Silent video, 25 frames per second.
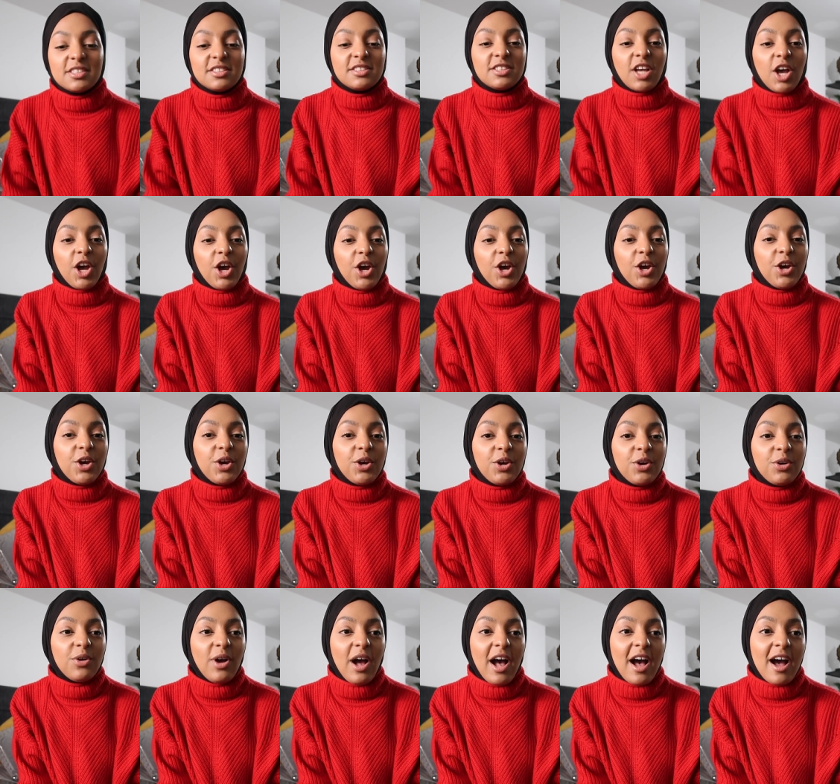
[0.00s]
So
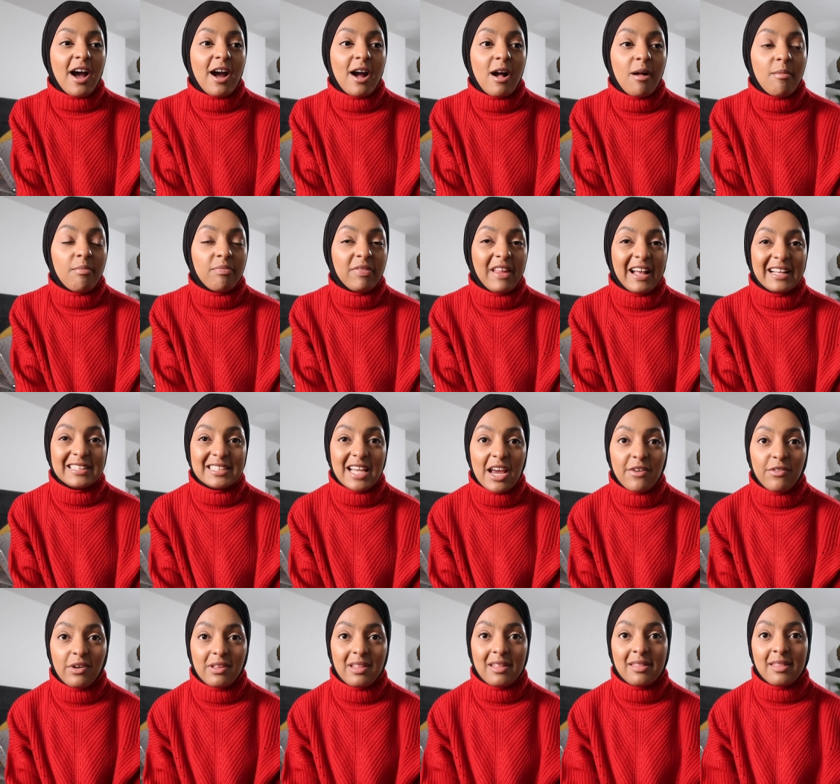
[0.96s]
um that's
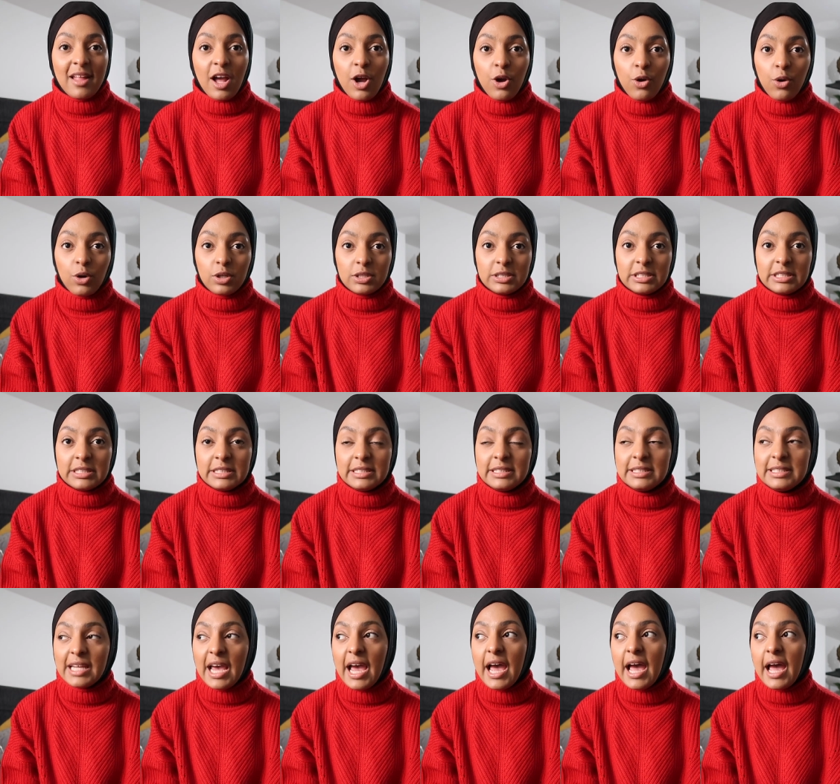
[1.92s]
everything that I got
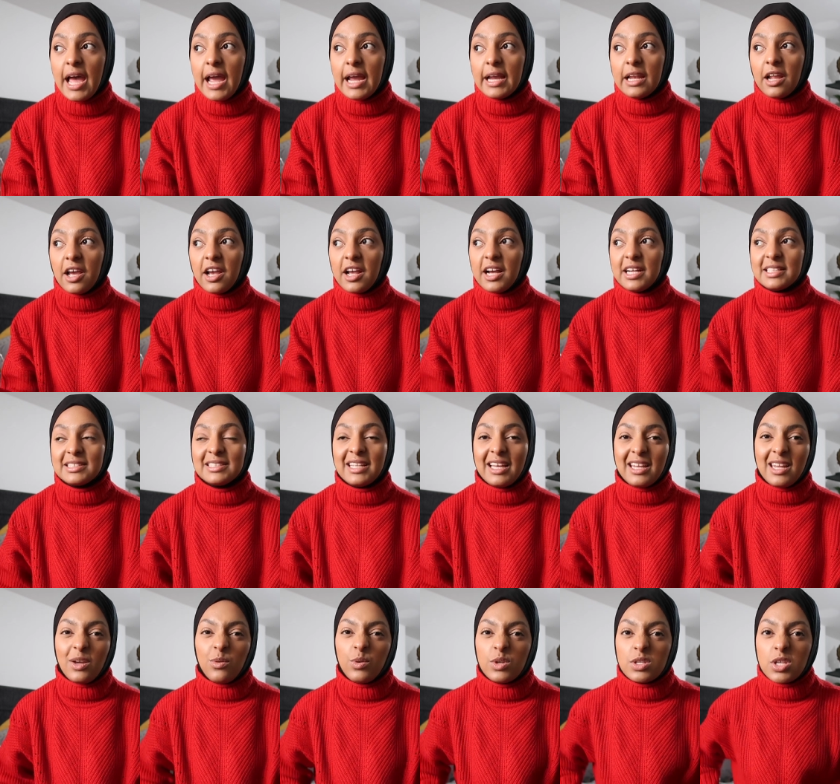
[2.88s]
today. Like I
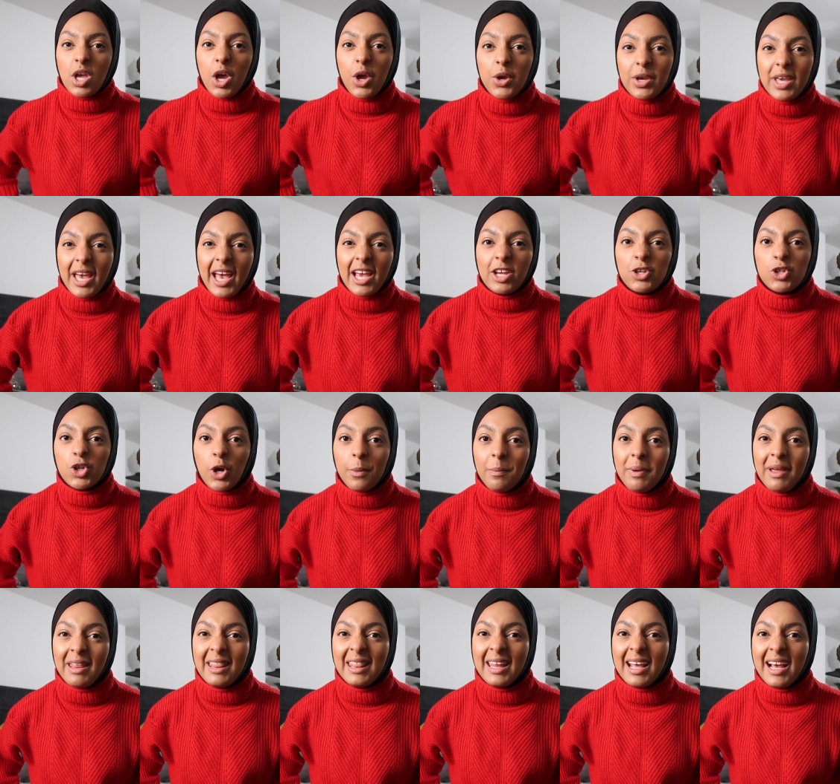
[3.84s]
said, it was okay
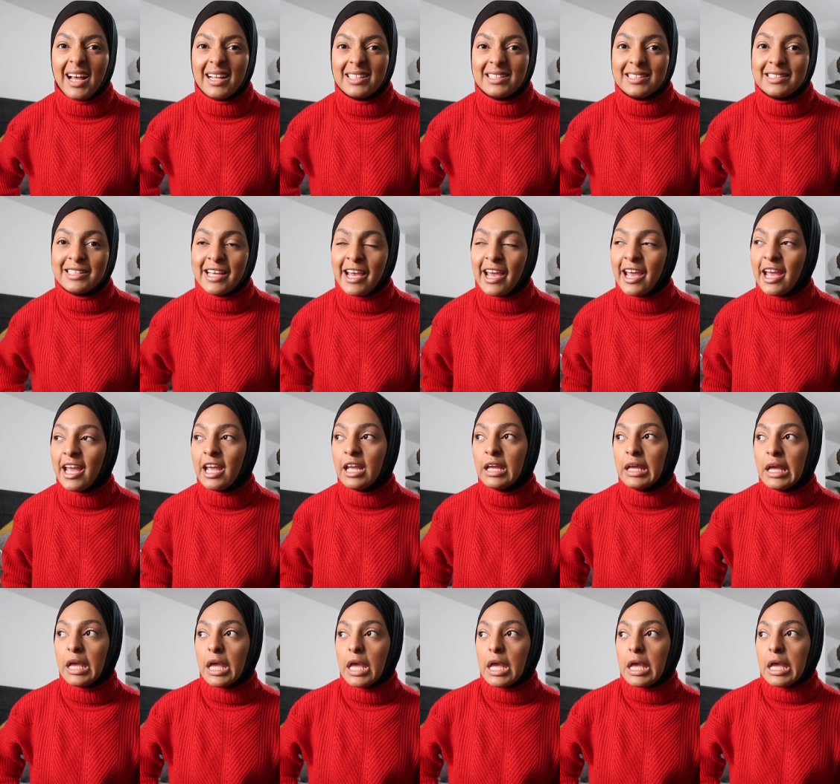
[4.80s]
shopping there
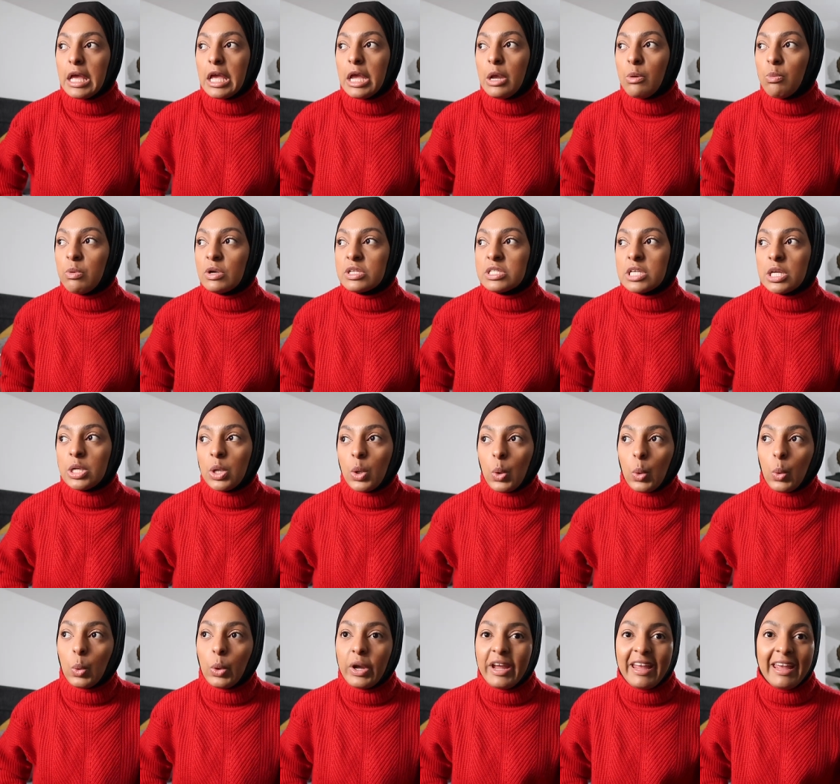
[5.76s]
today. It wasn't
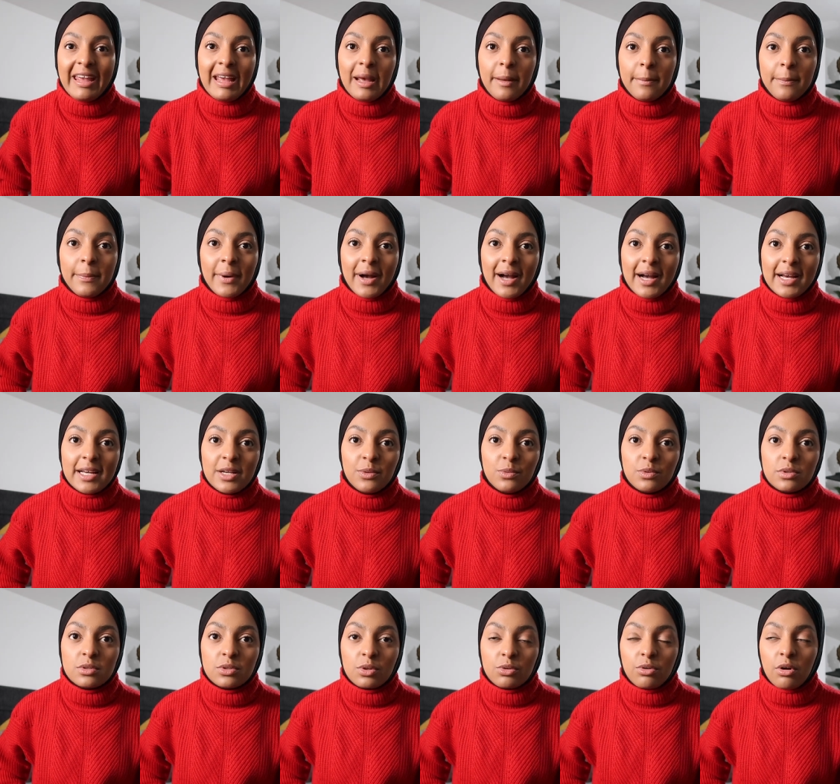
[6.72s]
all it, but
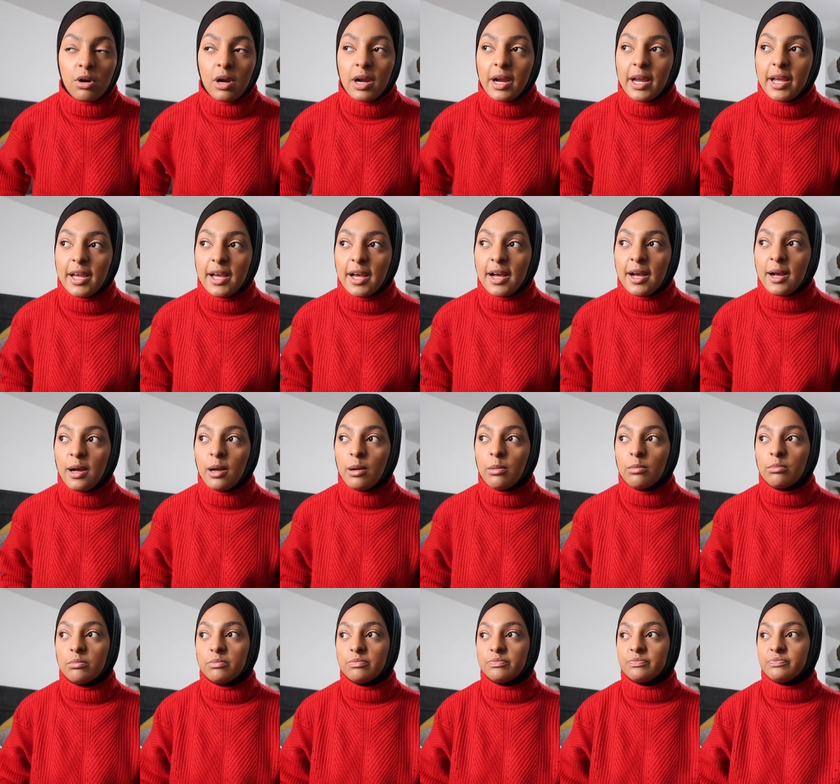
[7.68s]
it was all right.
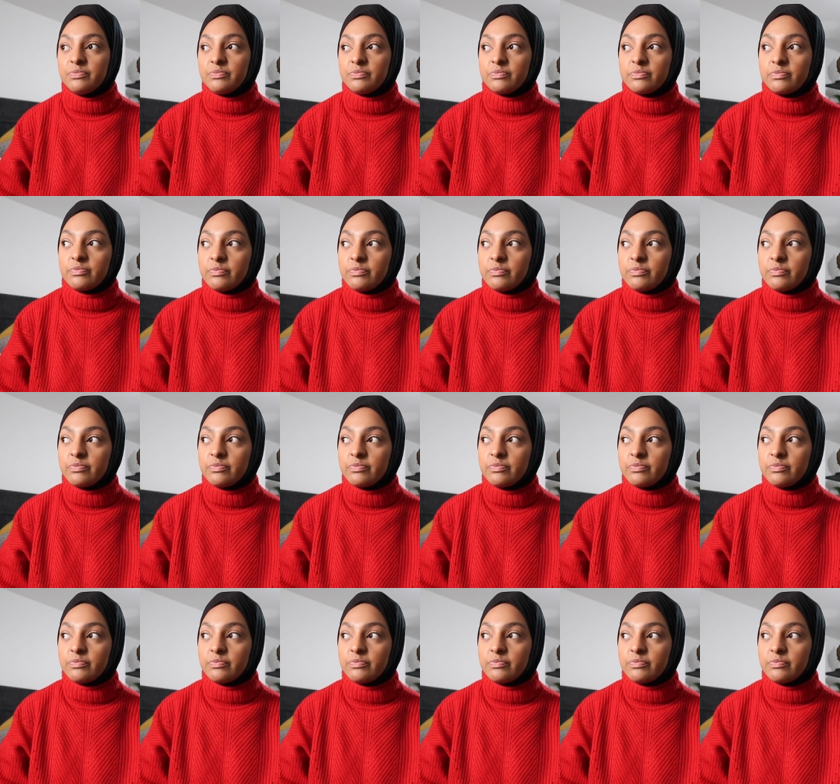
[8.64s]
Um